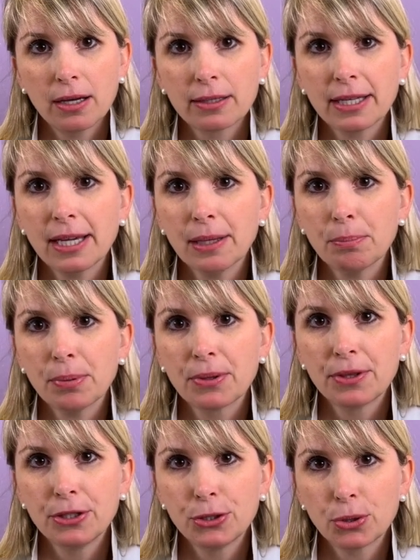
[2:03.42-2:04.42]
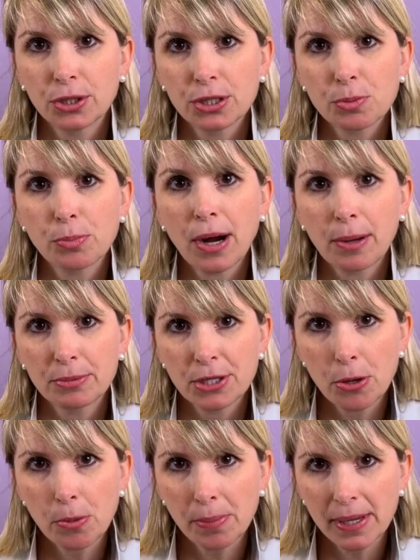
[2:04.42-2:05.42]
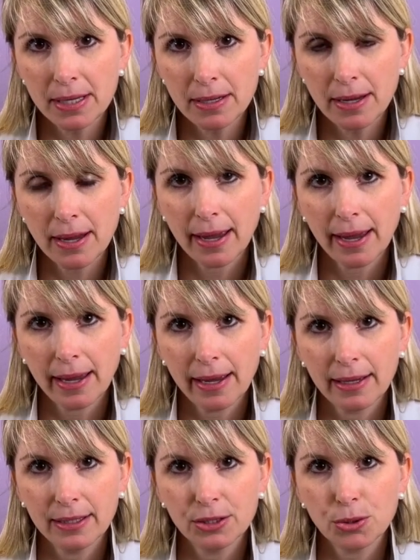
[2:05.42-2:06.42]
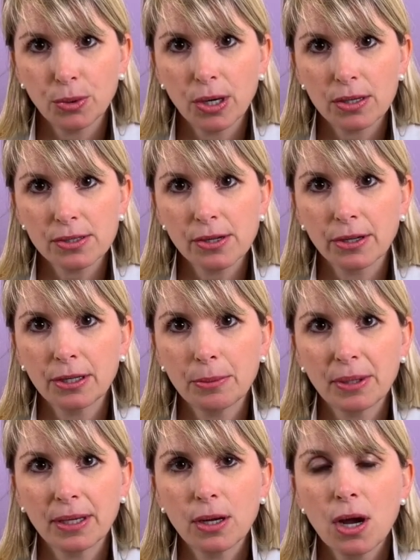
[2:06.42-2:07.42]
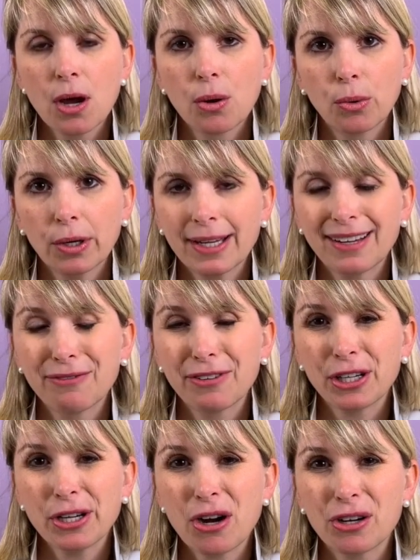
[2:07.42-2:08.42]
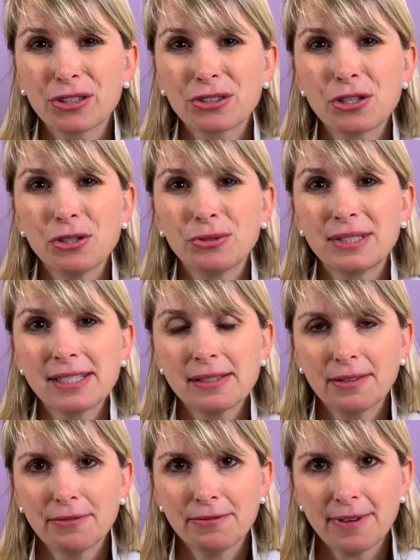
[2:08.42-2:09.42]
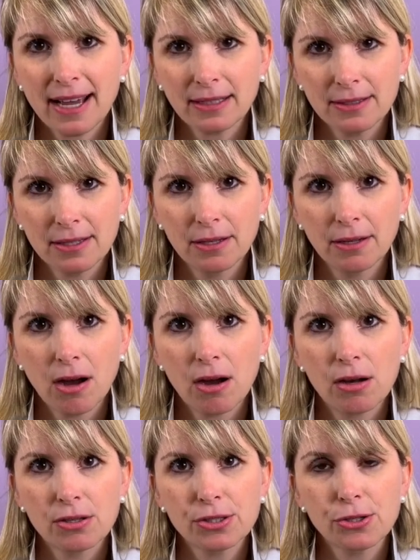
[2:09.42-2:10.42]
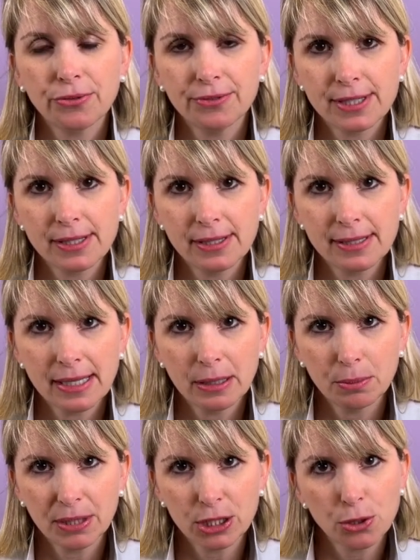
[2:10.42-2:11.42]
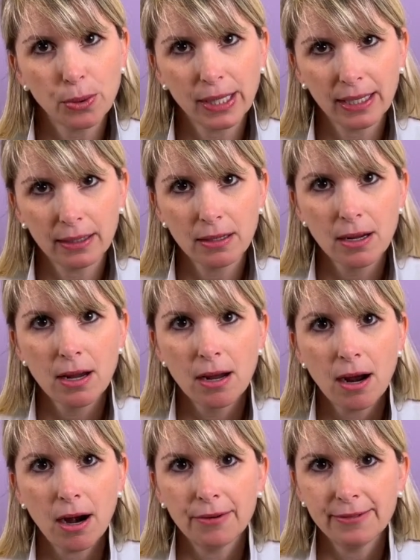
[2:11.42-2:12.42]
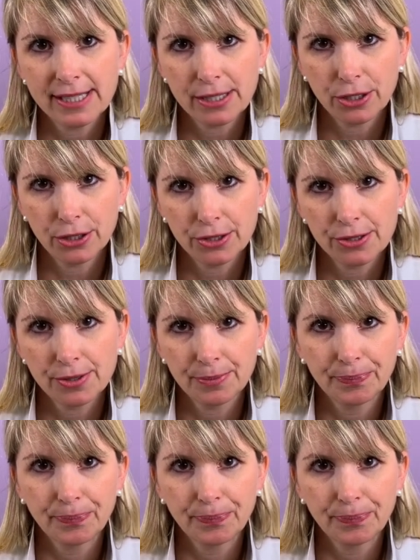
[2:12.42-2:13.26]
keep the doors propped open, and we're also going to be working very hard to disinfect all surfaces in between our visitors.